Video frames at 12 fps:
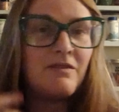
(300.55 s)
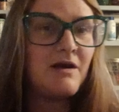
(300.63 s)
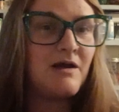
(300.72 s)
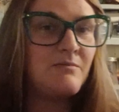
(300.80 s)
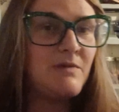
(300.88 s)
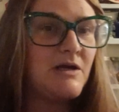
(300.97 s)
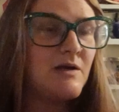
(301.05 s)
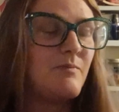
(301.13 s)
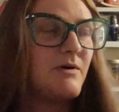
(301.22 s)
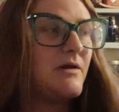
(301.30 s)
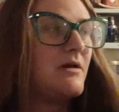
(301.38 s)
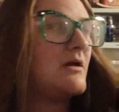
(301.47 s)
that I make,
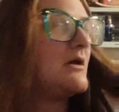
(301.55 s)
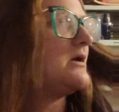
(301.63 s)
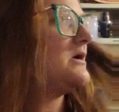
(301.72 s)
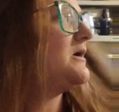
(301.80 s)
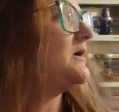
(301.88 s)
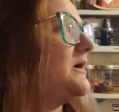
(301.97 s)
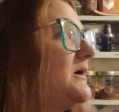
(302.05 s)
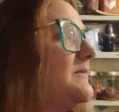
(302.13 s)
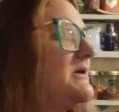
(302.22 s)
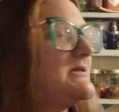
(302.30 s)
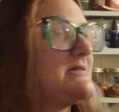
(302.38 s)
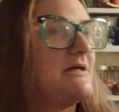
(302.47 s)
but
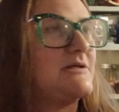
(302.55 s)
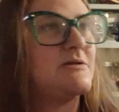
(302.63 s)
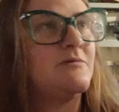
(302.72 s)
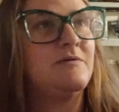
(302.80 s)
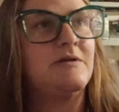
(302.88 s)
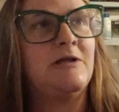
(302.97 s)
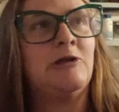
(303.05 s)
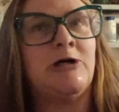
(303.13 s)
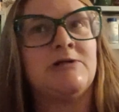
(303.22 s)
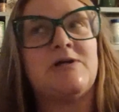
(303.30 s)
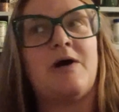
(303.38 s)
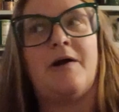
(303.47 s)
it takes a really
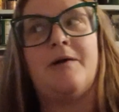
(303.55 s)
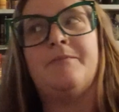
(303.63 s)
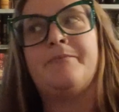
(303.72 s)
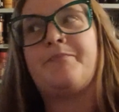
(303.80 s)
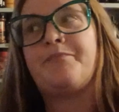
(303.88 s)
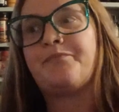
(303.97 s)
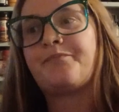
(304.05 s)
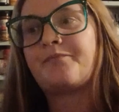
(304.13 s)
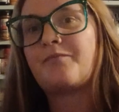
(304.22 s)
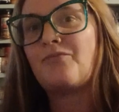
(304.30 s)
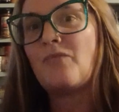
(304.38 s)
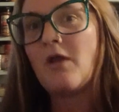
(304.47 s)
long time
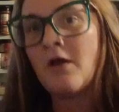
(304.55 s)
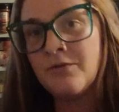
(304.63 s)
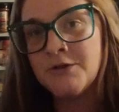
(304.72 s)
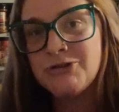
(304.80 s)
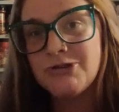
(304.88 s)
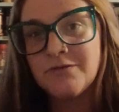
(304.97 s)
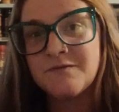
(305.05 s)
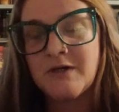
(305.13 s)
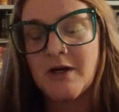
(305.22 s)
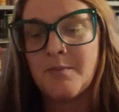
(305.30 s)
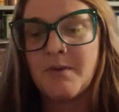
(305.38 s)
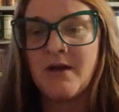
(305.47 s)
on the
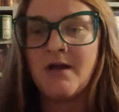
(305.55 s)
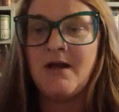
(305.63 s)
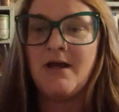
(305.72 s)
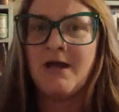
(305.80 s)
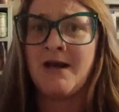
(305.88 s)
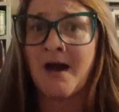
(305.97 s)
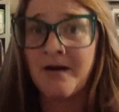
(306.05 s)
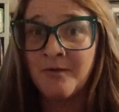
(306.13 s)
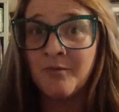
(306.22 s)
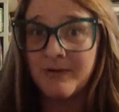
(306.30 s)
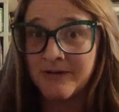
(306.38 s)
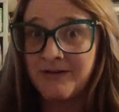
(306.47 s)
stovetop, and Niall
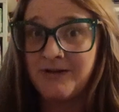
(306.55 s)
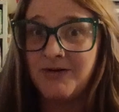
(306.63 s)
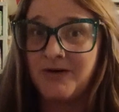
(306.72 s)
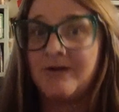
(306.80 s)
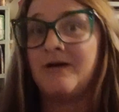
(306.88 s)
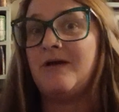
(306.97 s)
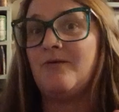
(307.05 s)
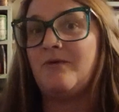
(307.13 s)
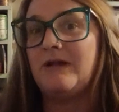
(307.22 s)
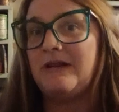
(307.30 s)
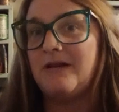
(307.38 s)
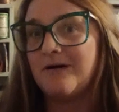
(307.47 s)
will eat curry.
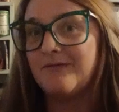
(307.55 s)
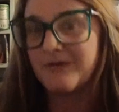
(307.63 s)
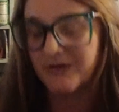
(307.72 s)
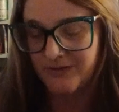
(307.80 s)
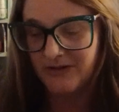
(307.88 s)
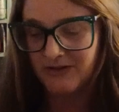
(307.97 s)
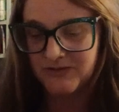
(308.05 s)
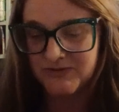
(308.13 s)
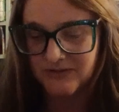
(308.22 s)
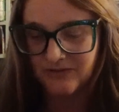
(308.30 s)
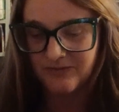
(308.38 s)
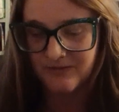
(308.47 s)
We love curry.
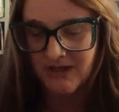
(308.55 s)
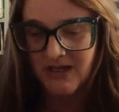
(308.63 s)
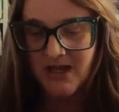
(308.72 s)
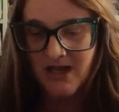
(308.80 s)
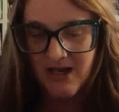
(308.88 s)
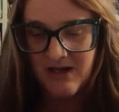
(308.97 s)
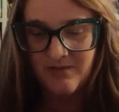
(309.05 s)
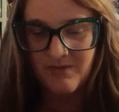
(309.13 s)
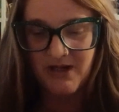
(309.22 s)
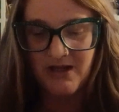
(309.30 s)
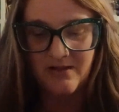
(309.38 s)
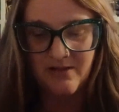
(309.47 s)
So
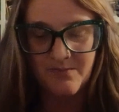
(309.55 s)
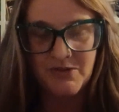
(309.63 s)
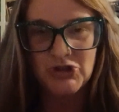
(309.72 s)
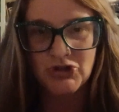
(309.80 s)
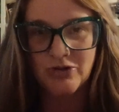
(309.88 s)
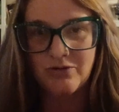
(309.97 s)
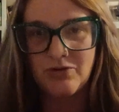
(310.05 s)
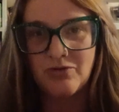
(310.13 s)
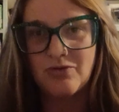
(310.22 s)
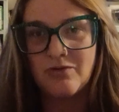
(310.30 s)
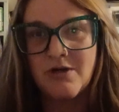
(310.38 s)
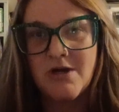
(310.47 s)
anyway, let me show
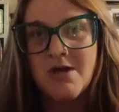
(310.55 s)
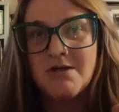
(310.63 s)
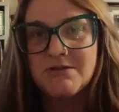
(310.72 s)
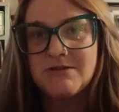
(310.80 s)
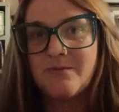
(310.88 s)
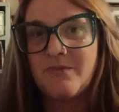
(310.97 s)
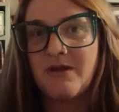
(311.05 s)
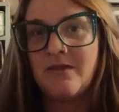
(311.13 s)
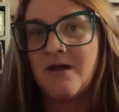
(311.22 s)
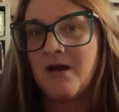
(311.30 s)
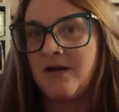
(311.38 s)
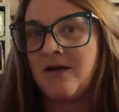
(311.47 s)
you something
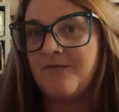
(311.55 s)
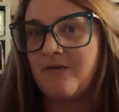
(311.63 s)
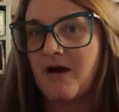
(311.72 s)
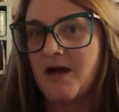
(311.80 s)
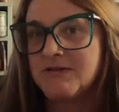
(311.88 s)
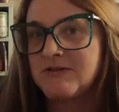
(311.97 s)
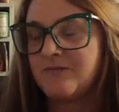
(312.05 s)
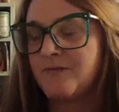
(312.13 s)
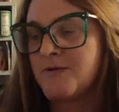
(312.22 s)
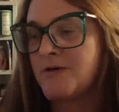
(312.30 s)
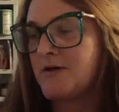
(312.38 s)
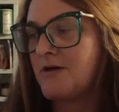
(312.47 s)
that I never asked
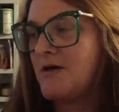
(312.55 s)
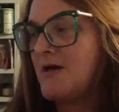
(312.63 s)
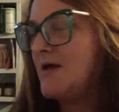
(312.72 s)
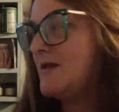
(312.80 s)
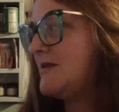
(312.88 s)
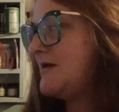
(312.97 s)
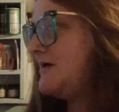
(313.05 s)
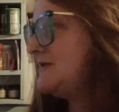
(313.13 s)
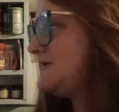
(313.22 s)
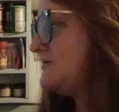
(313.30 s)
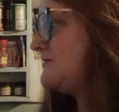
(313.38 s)
for that I did